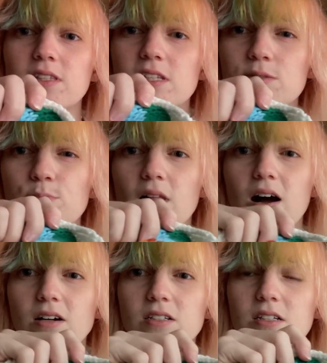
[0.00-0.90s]
it's
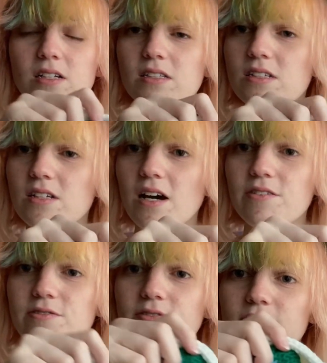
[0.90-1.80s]
blocked and stuff,
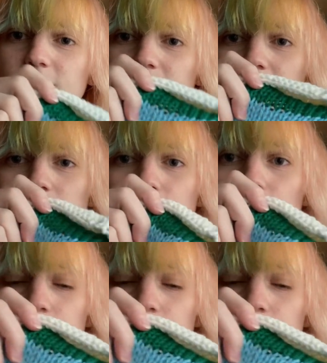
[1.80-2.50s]
you won't